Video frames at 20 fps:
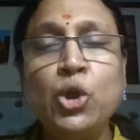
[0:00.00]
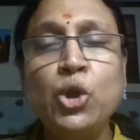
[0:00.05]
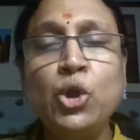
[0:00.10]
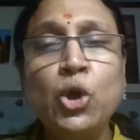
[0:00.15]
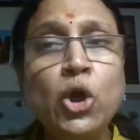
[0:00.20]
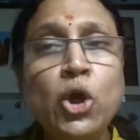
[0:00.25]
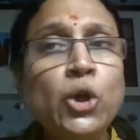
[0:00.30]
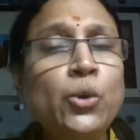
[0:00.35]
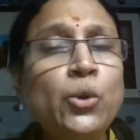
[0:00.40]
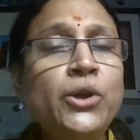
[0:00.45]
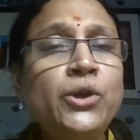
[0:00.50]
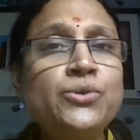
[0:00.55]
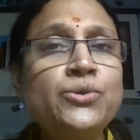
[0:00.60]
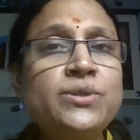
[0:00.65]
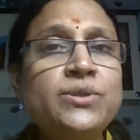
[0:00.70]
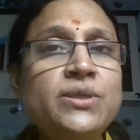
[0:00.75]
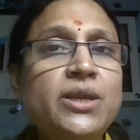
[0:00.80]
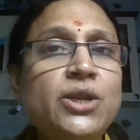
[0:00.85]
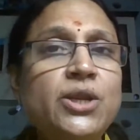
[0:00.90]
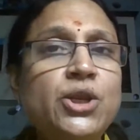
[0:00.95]
you are going
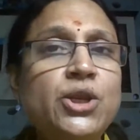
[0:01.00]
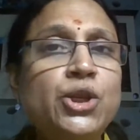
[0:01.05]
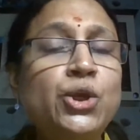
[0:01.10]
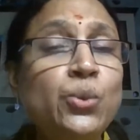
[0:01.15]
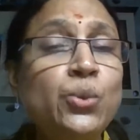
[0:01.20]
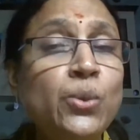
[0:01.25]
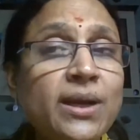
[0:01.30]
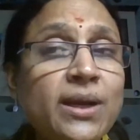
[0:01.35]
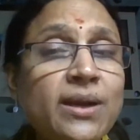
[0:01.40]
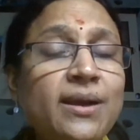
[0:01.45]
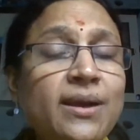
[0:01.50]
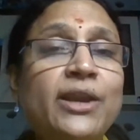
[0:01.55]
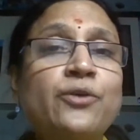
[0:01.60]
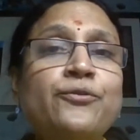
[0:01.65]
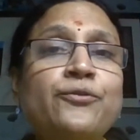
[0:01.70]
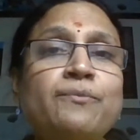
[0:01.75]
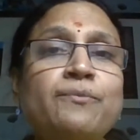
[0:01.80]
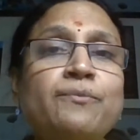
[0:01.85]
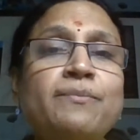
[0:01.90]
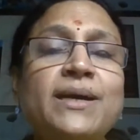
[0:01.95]
to see newer
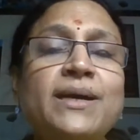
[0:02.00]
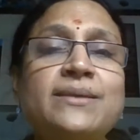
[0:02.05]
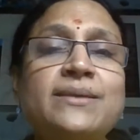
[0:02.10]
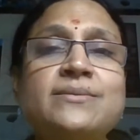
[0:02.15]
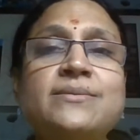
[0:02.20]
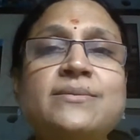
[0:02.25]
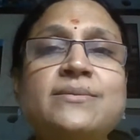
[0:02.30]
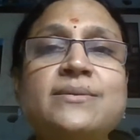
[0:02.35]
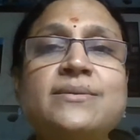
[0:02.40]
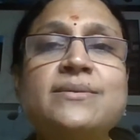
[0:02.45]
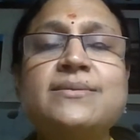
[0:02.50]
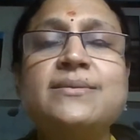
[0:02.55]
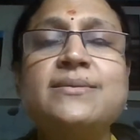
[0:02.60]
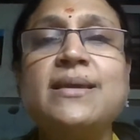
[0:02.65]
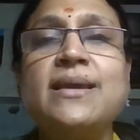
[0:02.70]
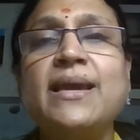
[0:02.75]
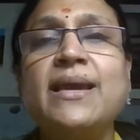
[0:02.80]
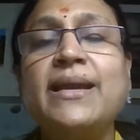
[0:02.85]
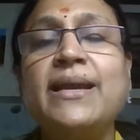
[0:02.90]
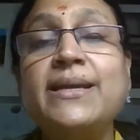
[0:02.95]
kind of master's
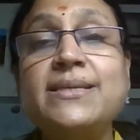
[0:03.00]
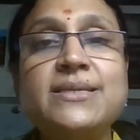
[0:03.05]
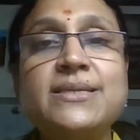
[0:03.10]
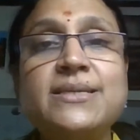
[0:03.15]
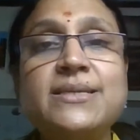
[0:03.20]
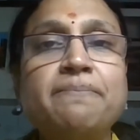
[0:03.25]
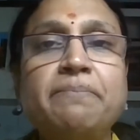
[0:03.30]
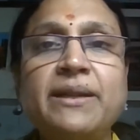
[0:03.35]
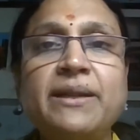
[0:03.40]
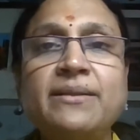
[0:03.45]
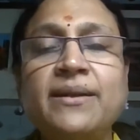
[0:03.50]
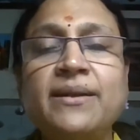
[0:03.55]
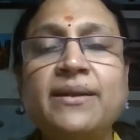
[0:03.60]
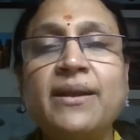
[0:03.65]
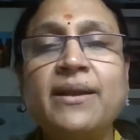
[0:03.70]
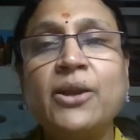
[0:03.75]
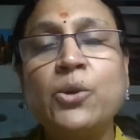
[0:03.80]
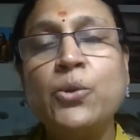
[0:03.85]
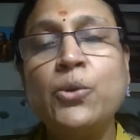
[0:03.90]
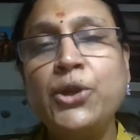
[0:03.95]
discipline
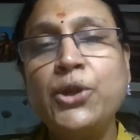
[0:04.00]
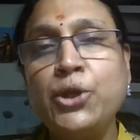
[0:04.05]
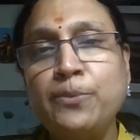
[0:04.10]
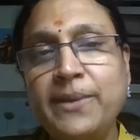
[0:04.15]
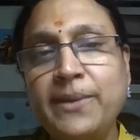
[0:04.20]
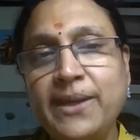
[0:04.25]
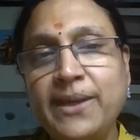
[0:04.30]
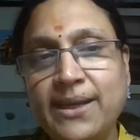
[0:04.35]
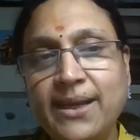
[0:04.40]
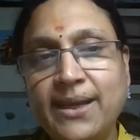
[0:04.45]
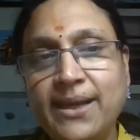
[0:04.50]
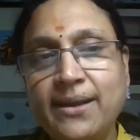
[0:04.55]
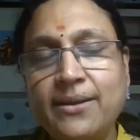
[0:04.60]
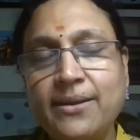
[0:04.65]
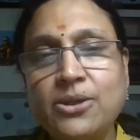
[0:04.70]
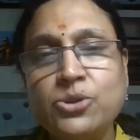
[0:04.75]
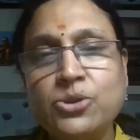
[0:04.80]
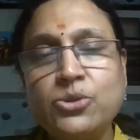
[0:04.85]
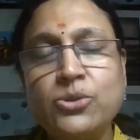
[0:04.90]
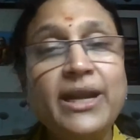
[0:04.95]
that are going to be there.
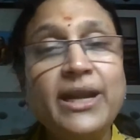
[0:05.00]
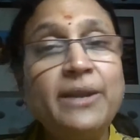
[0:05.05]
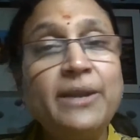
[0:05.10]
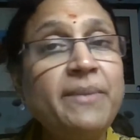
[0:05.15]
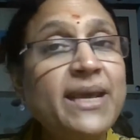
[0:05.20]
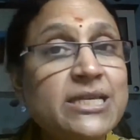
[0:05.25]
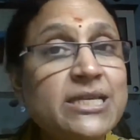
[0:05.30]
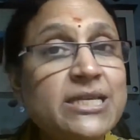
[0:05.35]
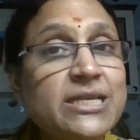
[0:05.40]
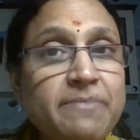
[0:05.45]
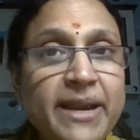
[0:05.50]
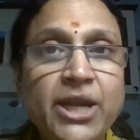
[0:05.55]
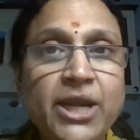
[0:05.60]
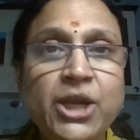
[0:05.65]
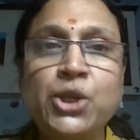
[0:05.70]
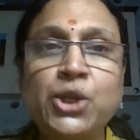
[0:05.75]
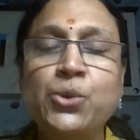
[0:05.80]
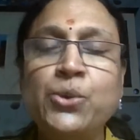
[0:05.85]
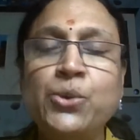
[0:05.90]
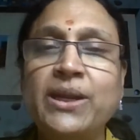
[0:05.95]
So let me
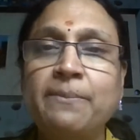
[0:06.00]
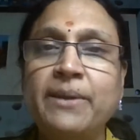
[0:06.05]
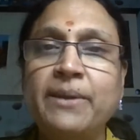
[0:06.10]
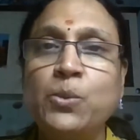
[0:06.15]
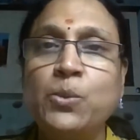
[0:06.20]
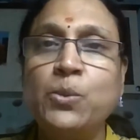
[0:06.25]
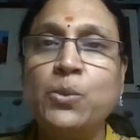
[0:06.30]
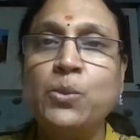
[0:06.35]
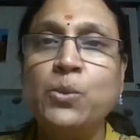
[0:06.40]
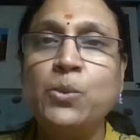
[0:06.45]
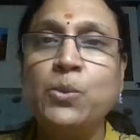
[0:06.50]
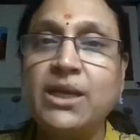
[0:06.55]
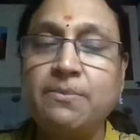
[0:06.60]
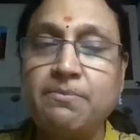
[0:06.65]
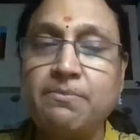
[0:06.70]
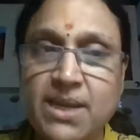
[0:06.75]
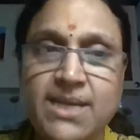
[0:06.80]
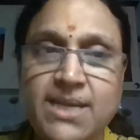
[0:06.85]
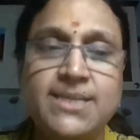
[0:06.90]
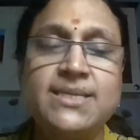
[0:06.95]
explain to you in a bit what
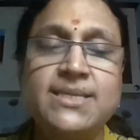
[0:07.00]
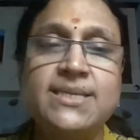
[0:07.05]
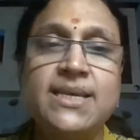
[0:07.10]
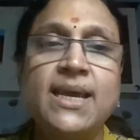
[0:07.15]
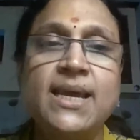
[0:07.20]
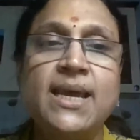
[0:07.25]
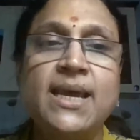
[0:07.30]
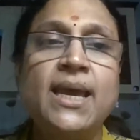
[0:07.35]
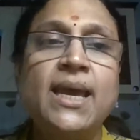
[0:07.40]
it means.